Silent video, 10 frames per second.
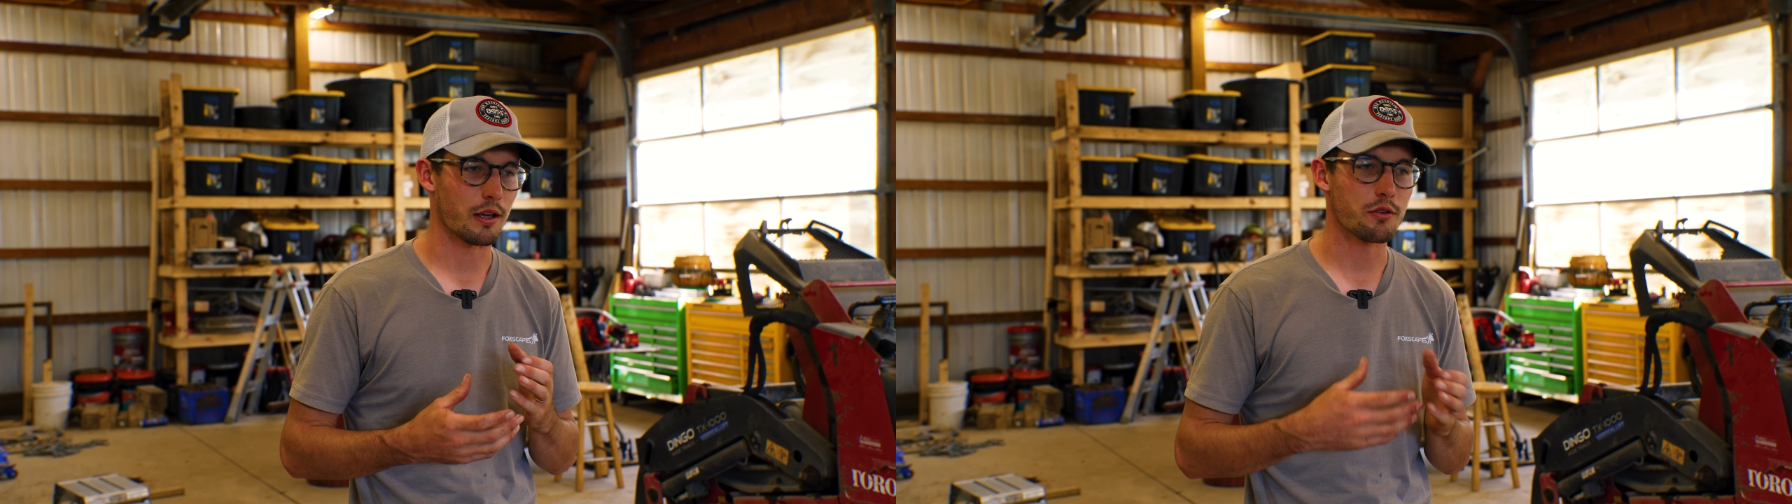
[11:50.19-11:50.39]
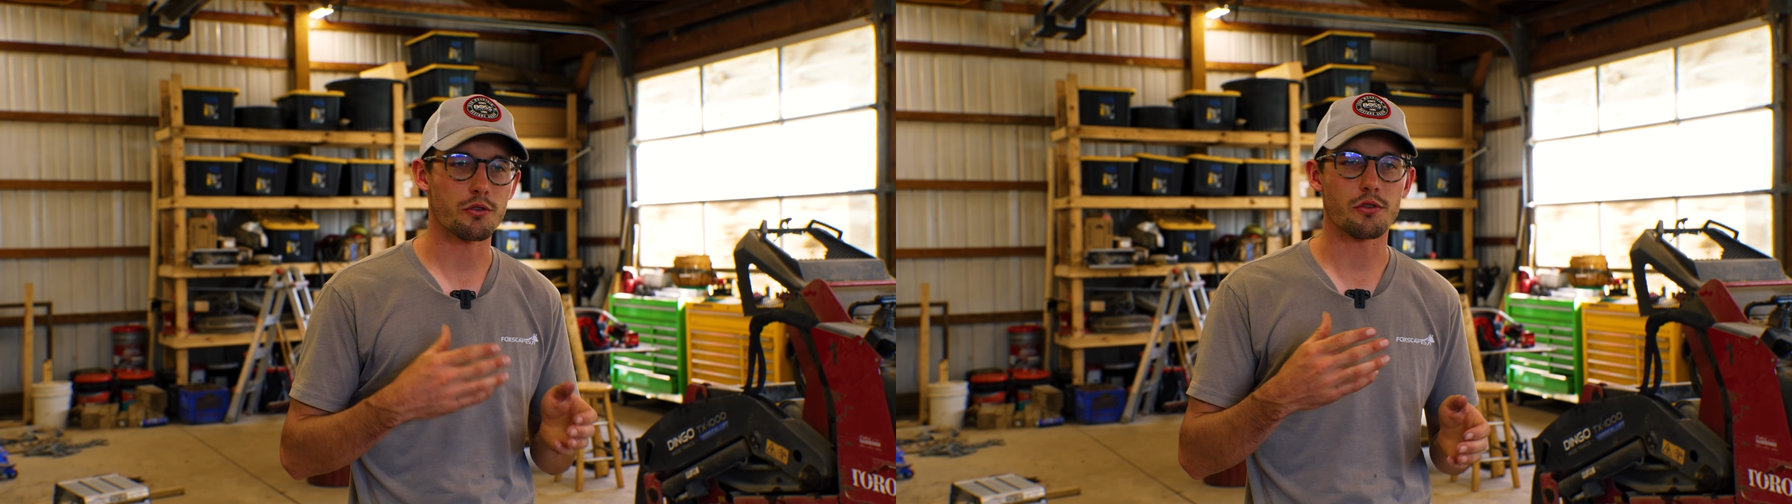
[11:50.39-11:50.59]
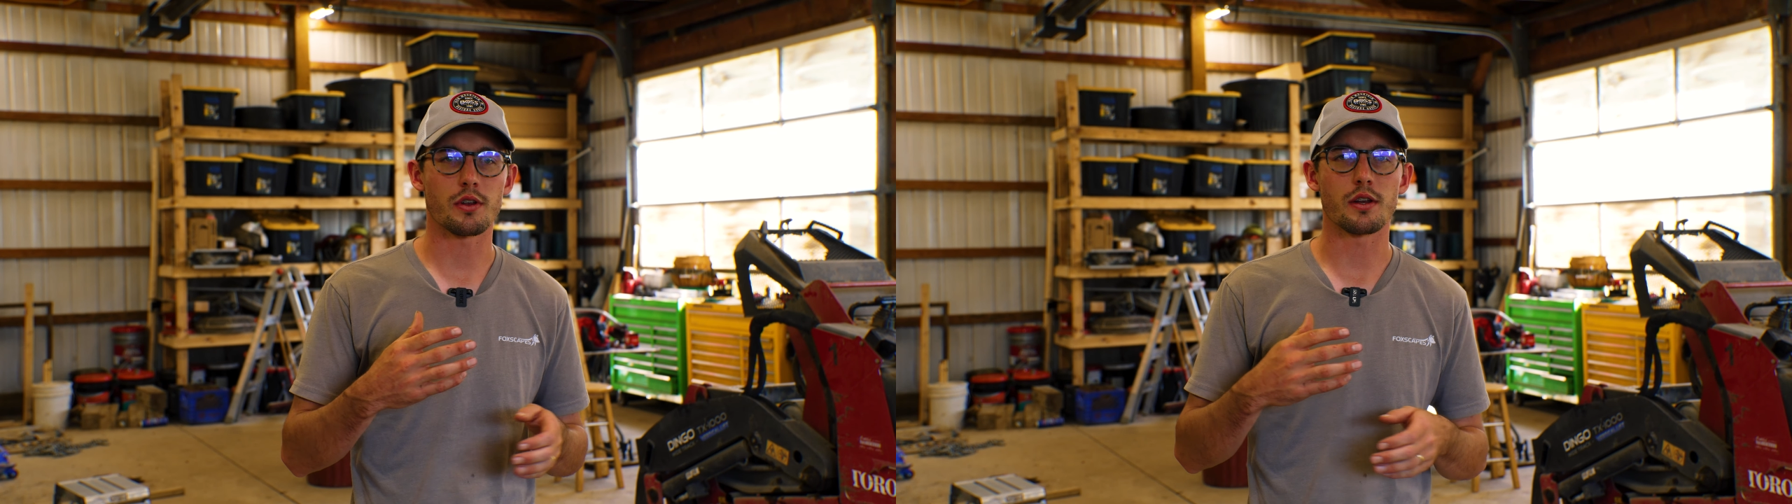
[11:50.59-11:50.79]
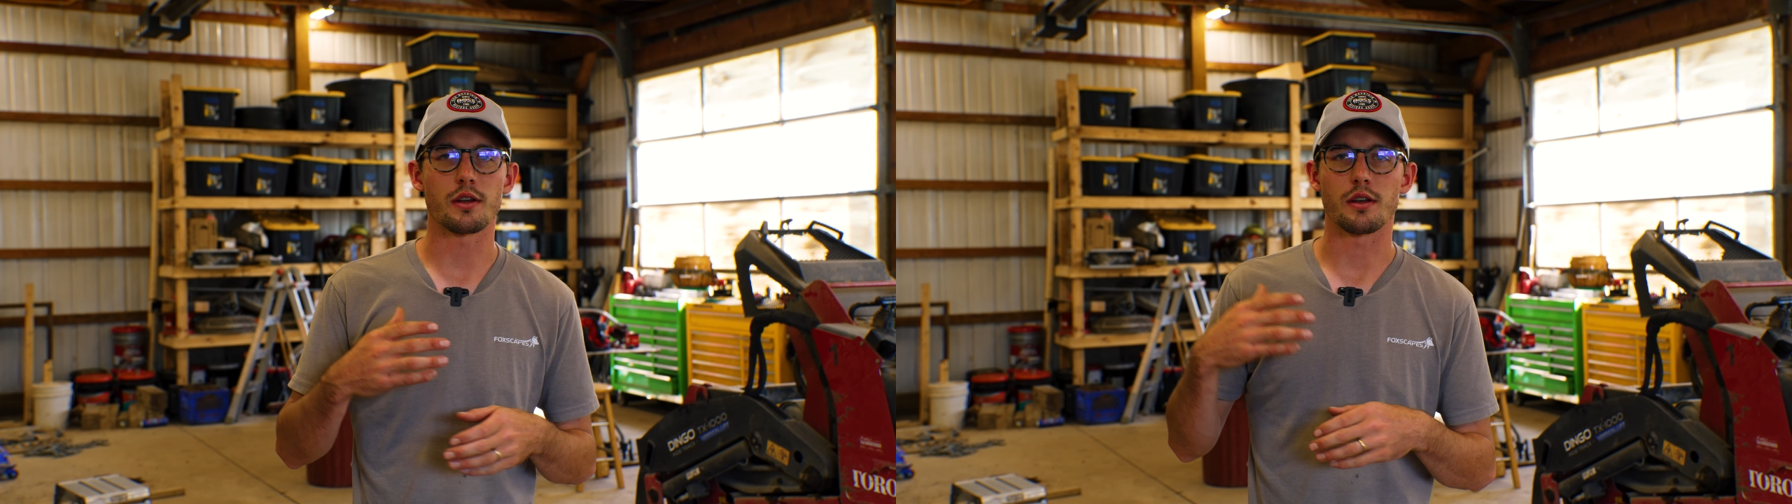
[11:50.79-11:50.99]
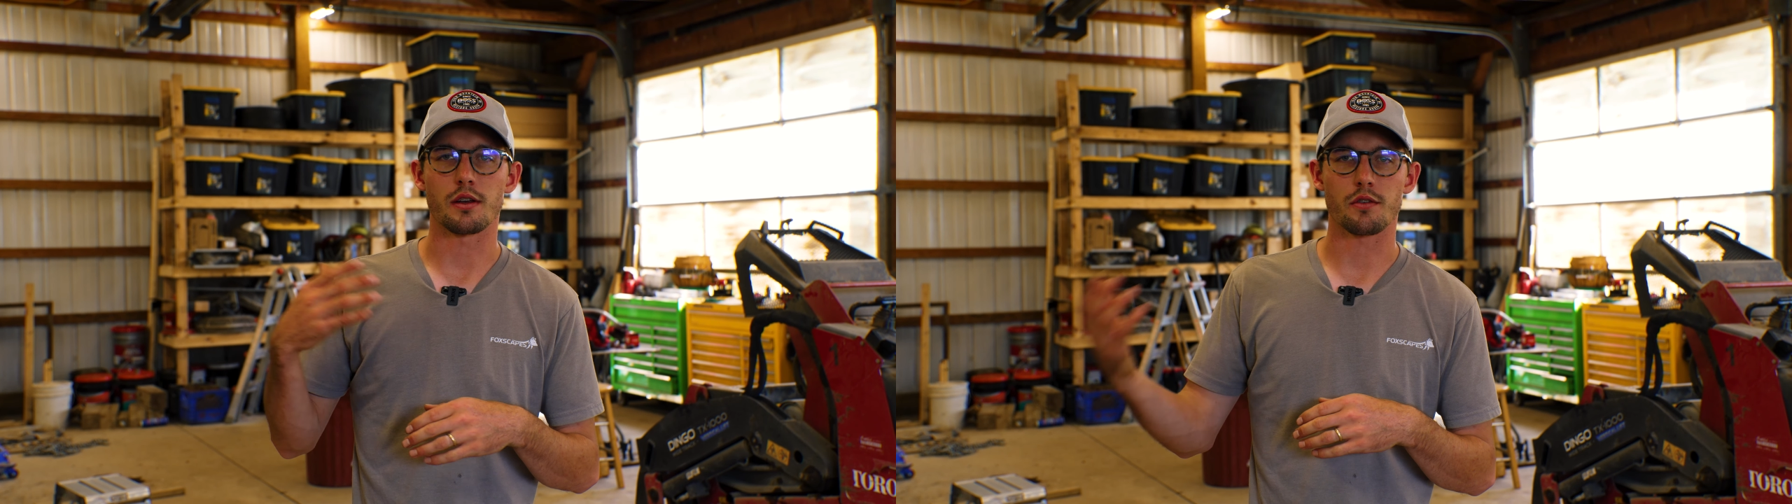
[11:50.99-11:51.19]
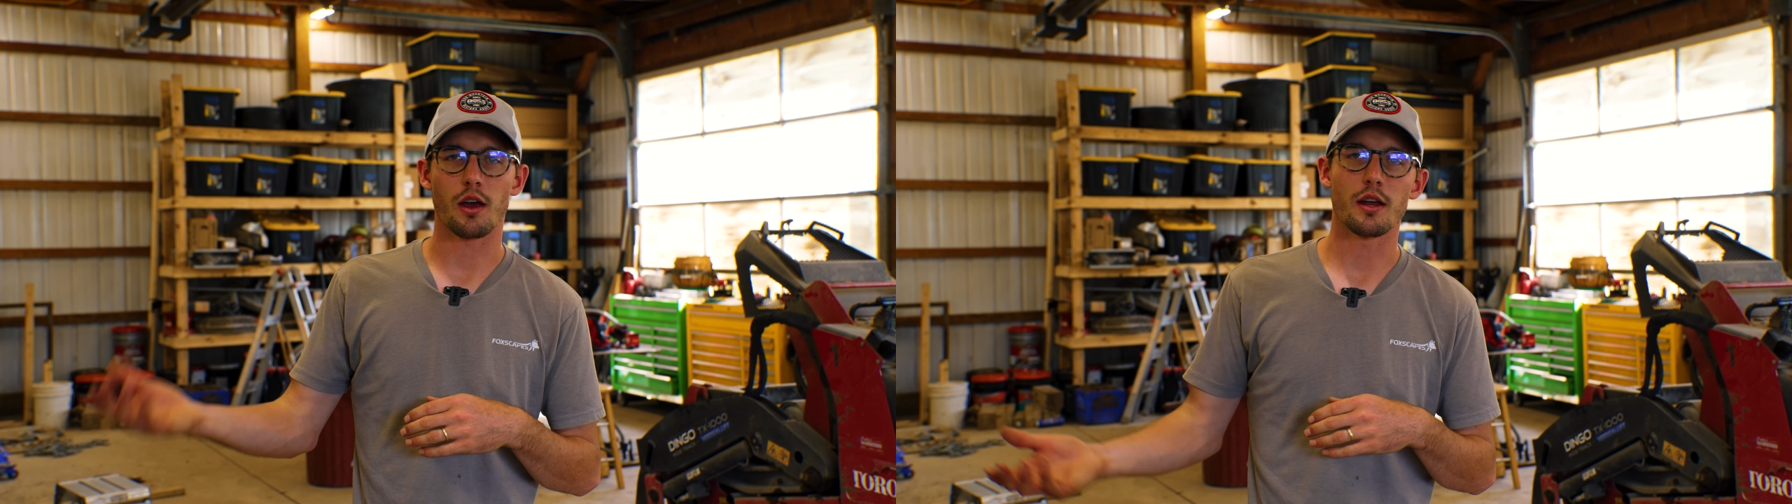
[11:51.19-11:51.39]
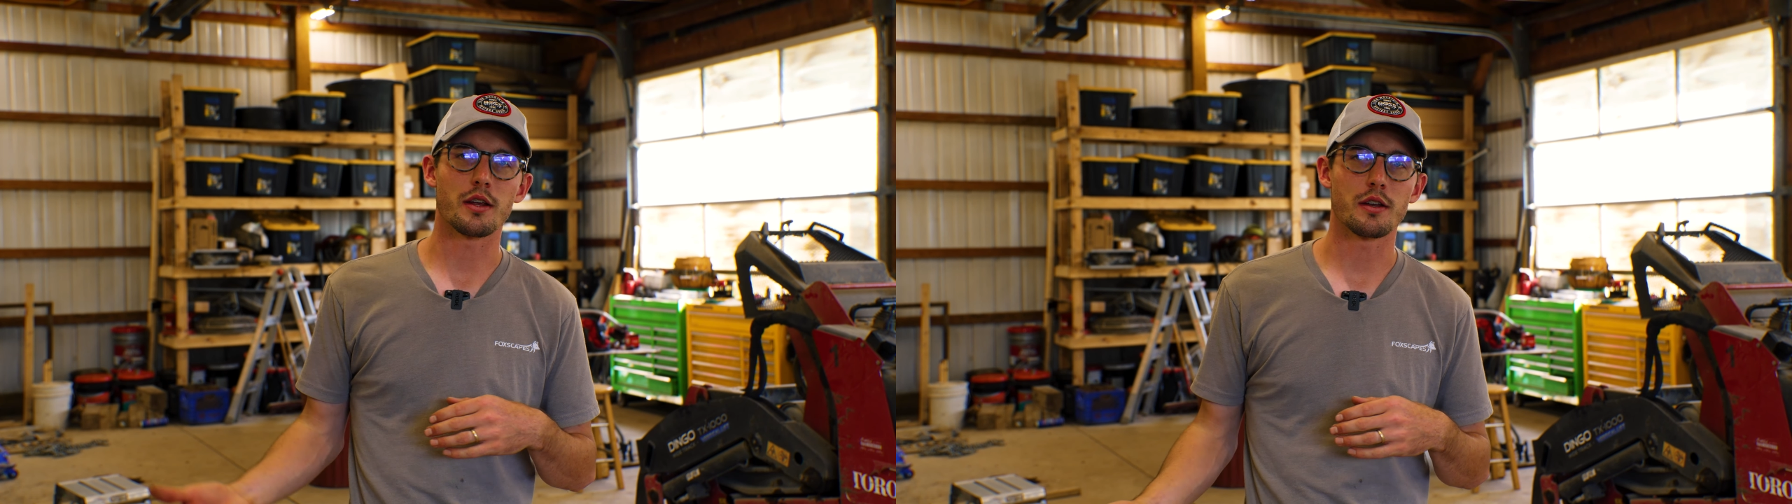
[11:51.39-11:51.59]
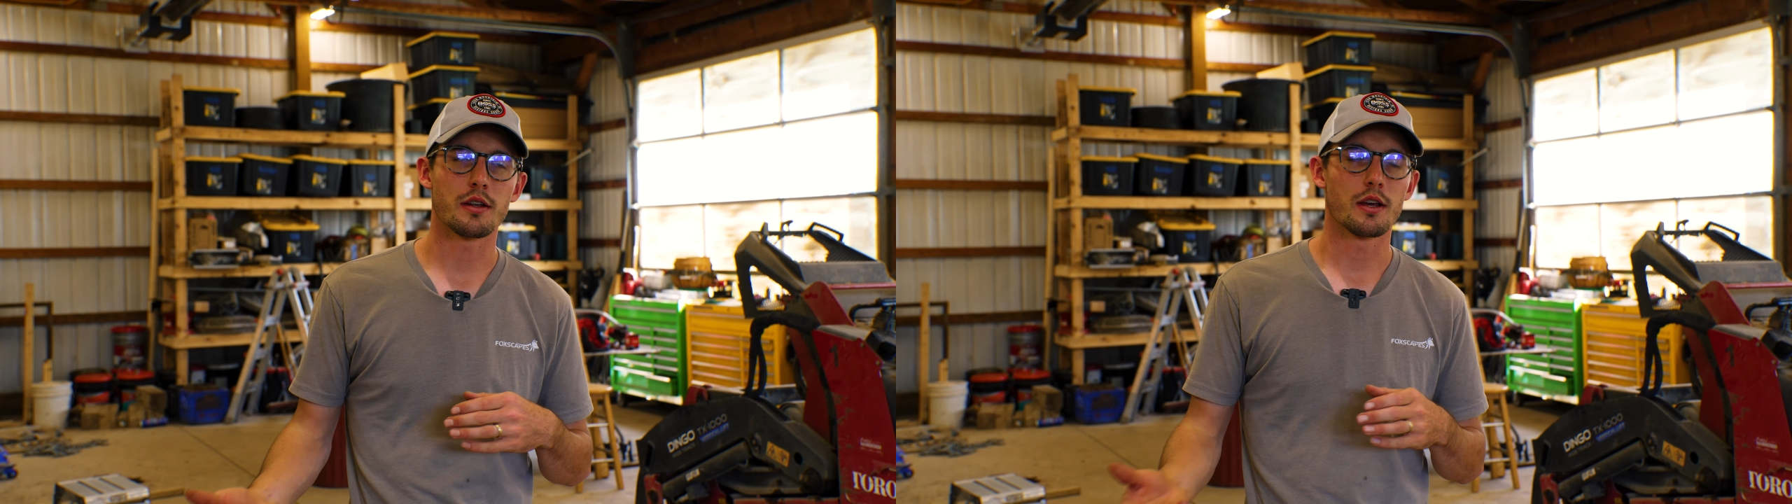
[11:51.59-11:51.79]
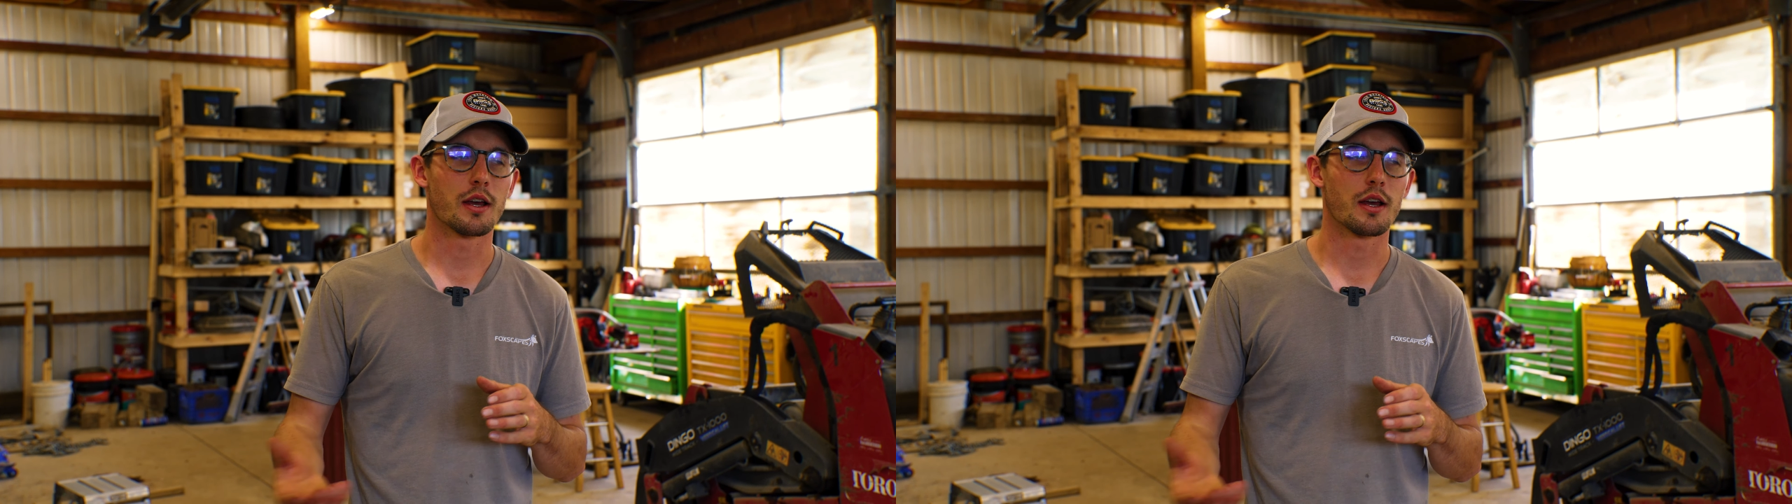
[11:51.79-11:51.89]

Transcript: interesting and exciting,